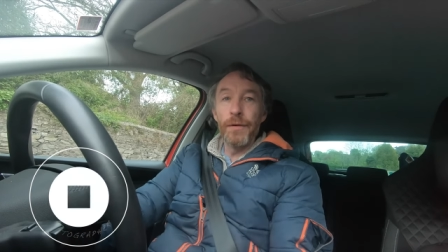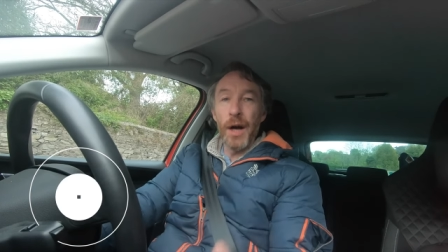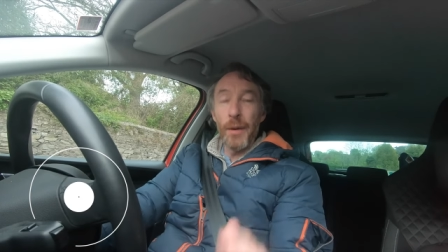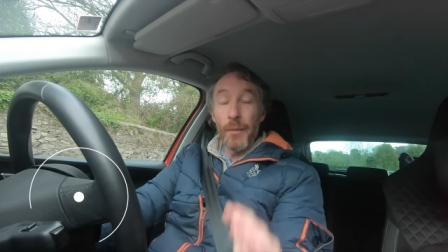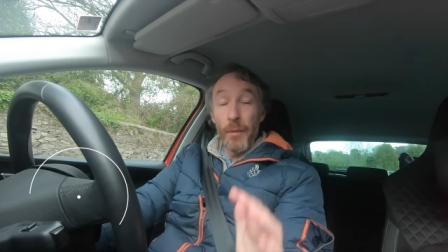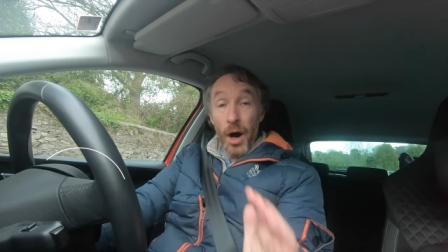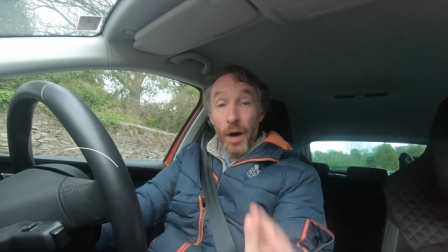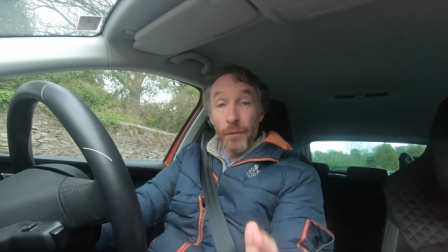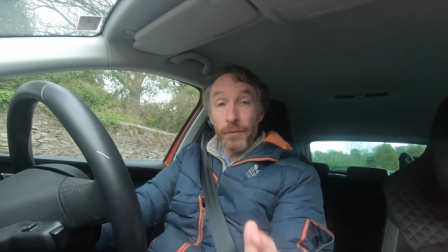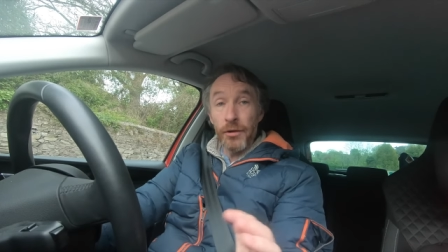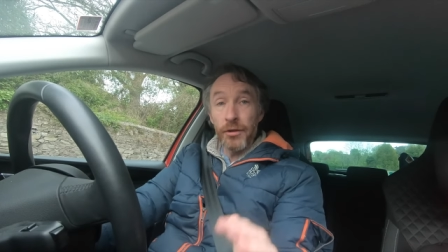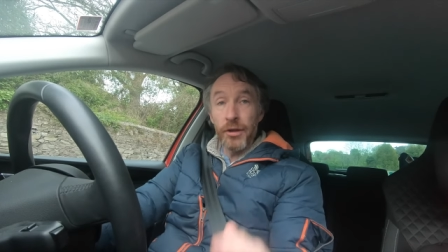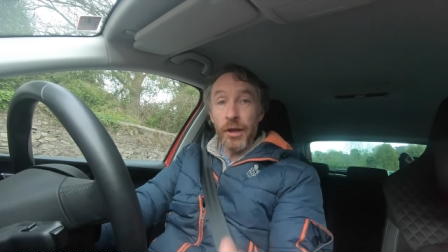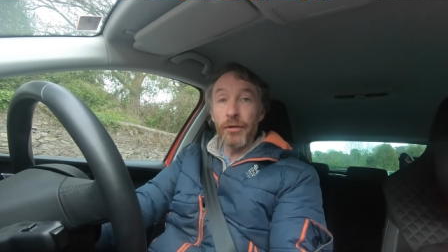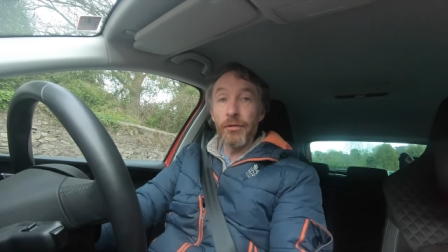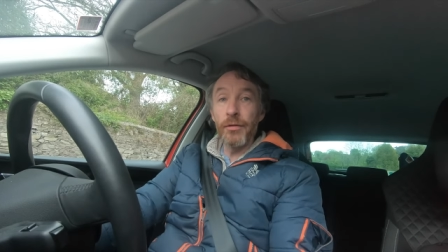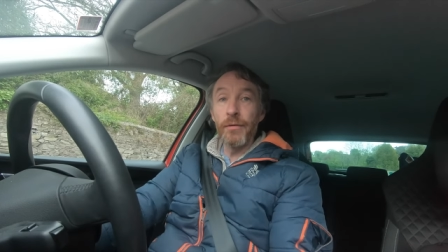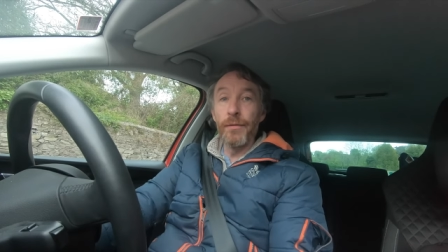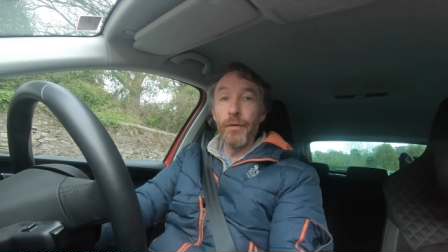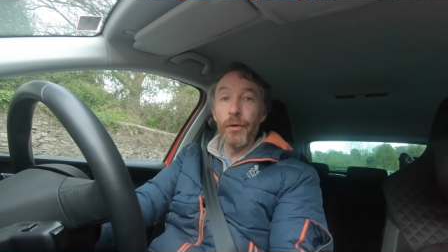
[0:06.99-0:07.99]
I'm off to take
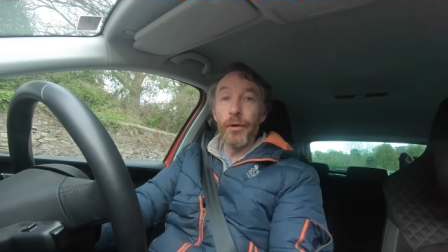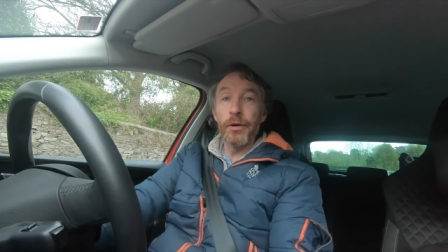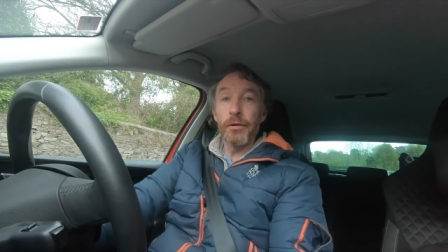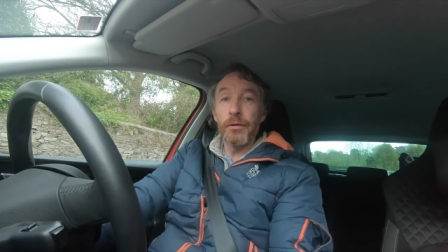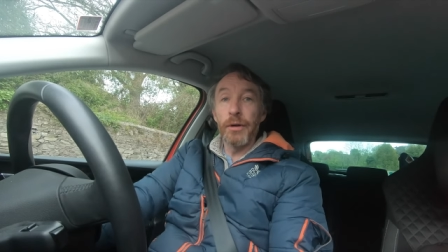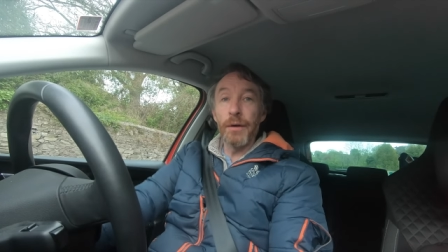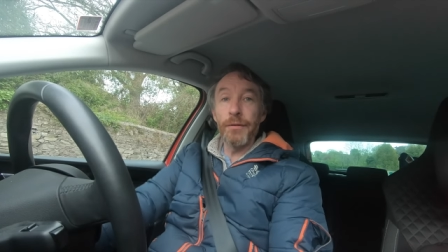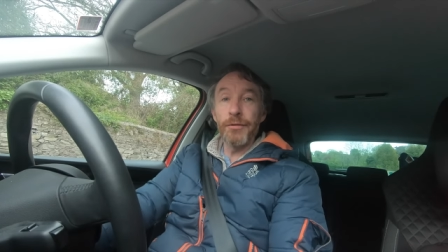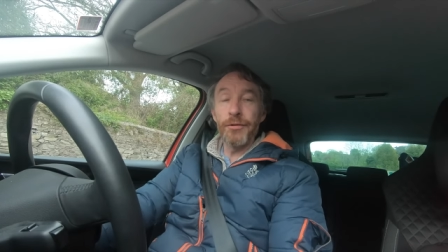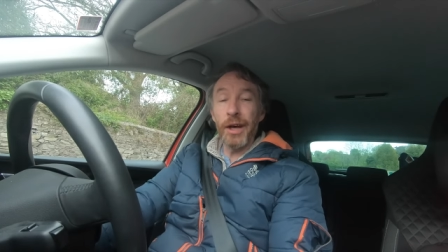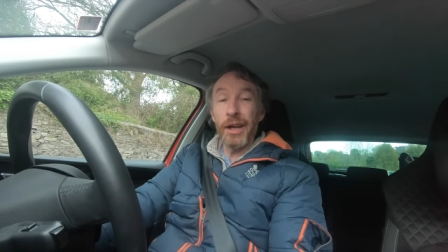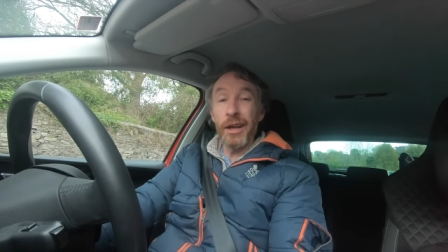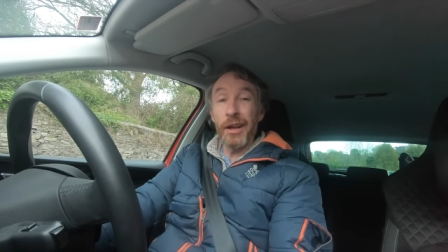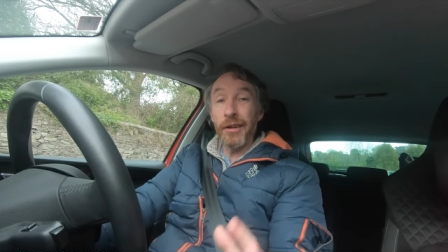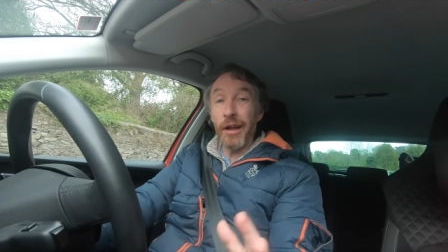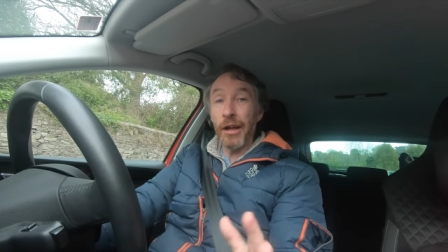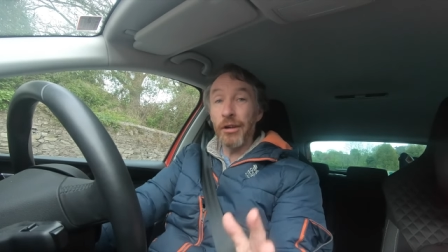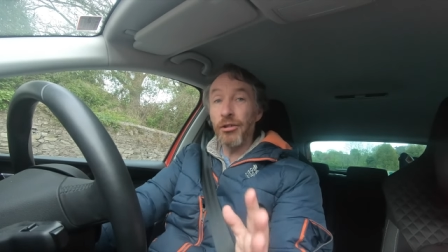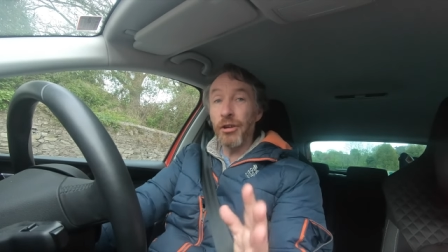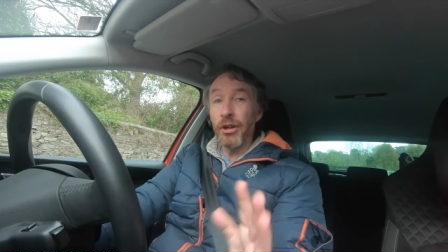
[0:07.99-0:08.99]
some photographs, and it's
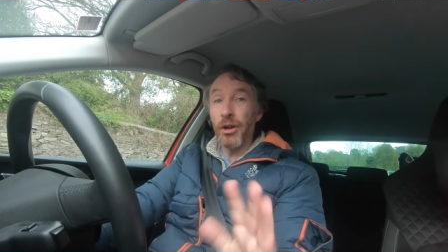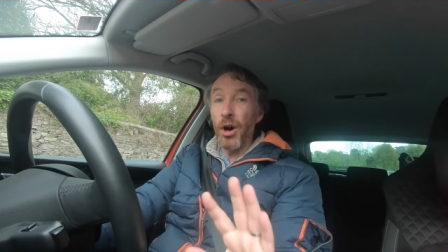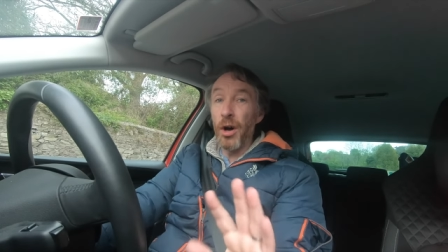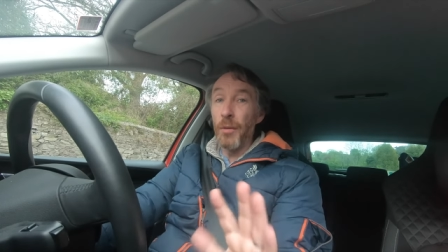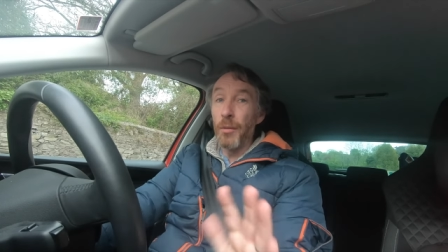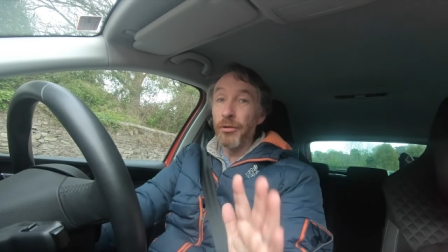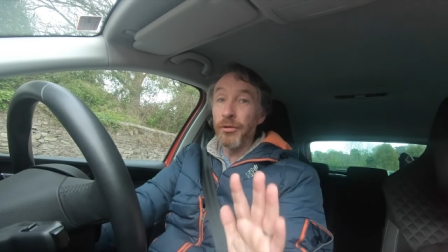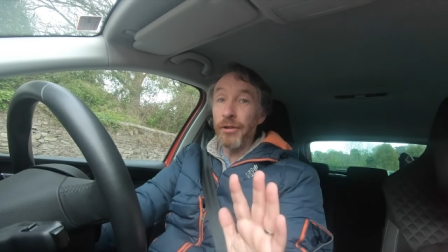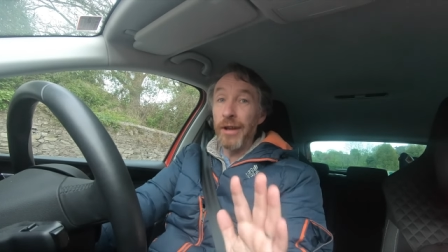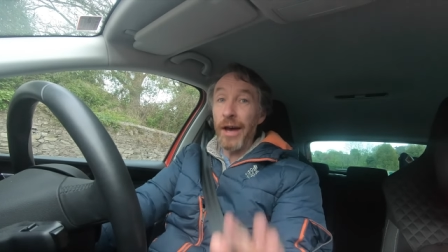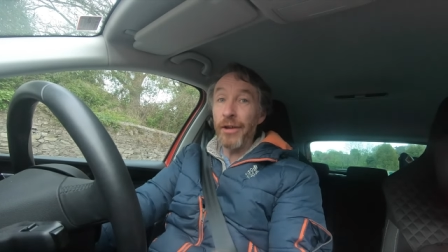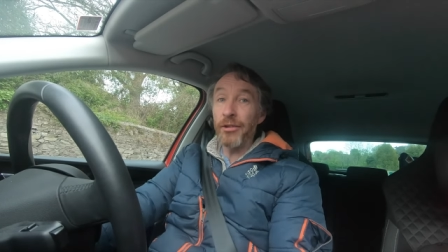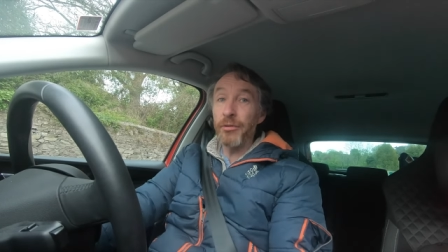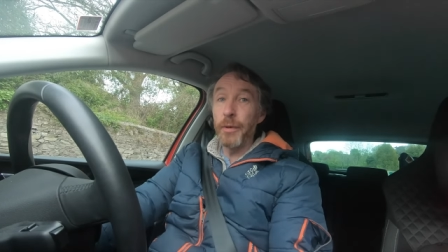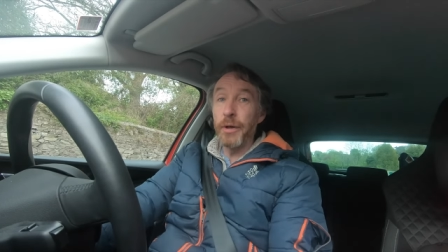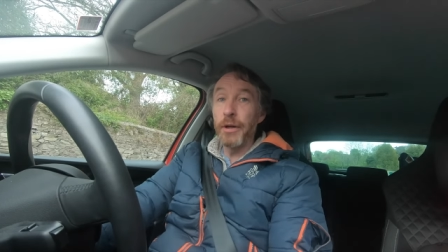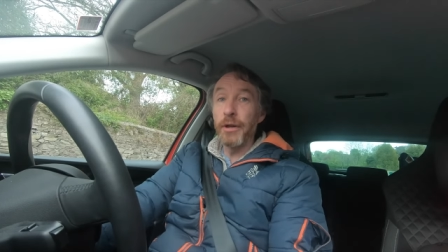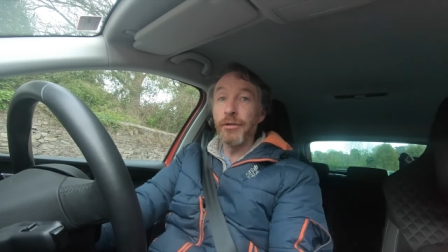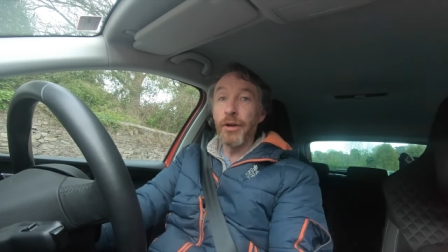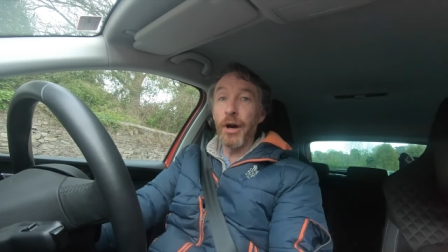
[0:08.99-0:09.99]
actually almost
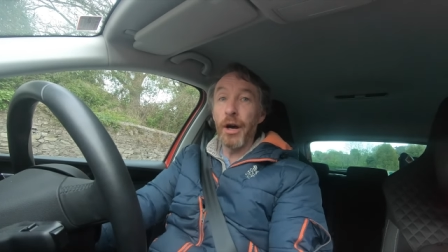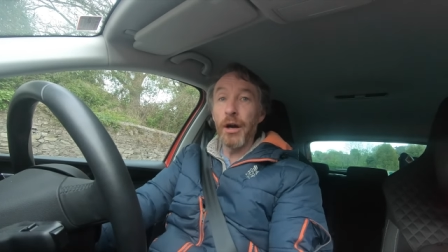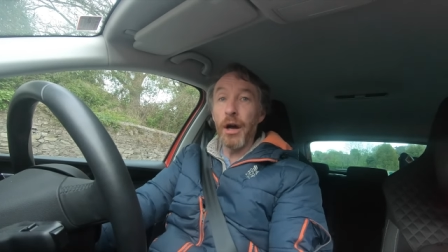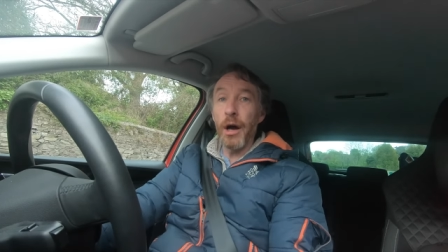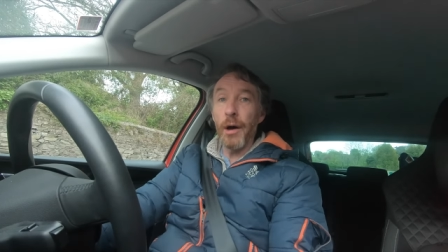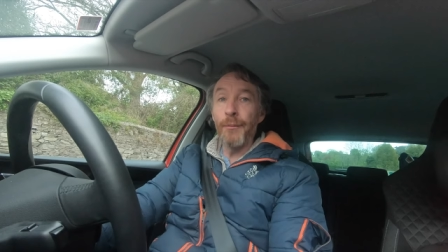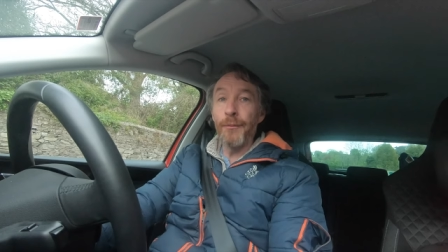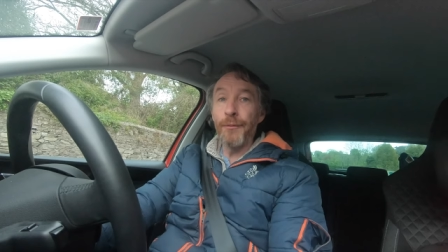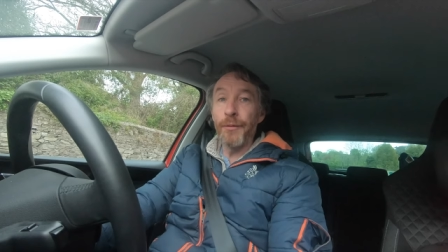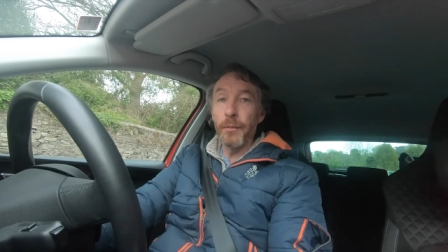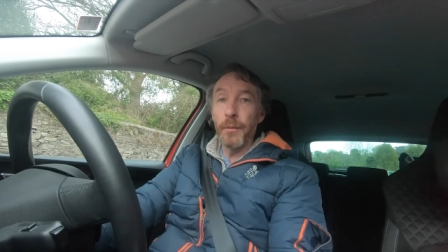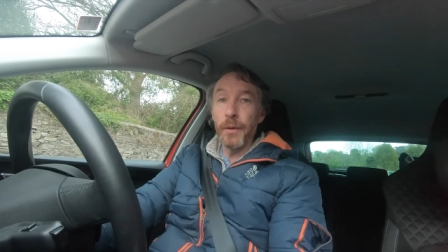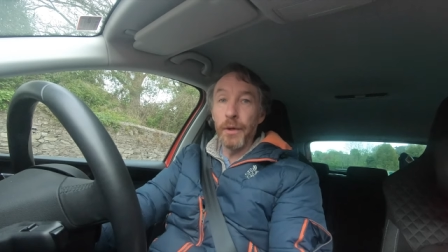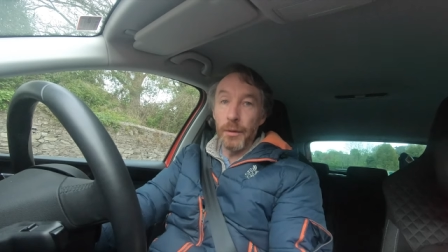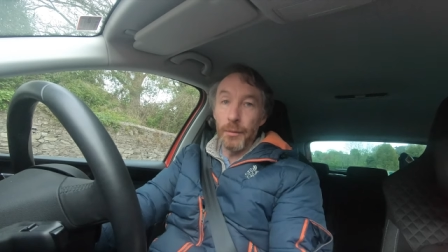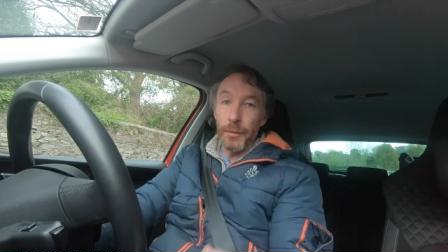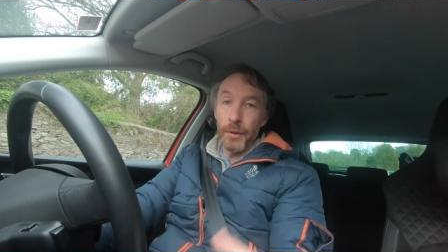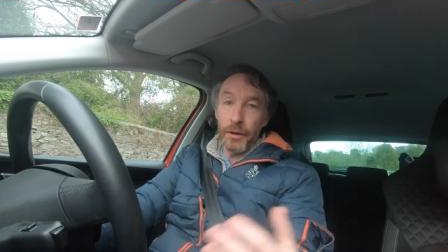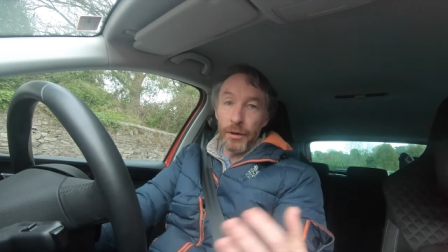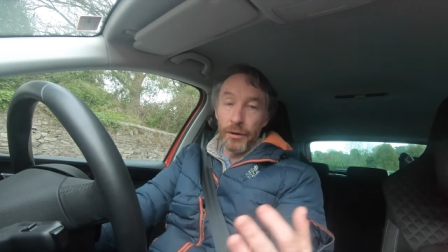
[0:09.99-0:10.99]
lastminute.com for me,
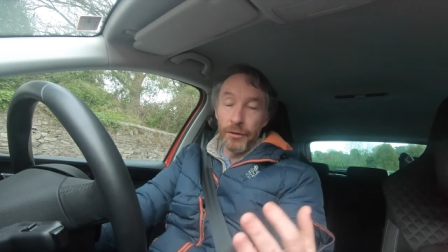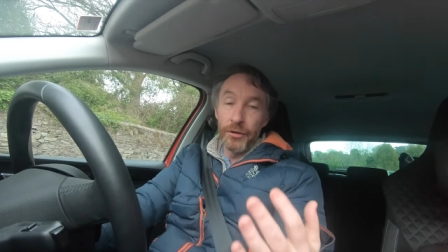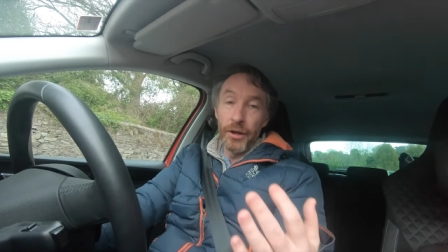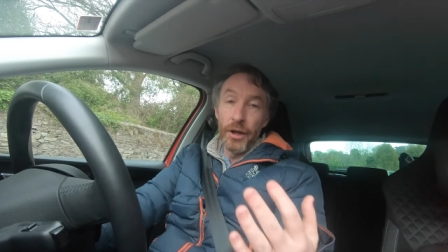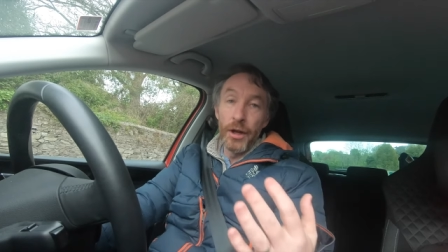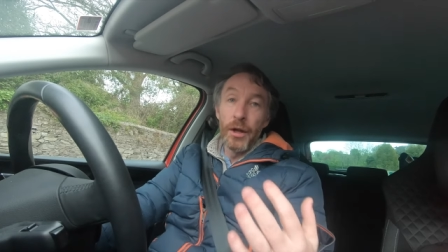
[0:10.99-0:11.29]
because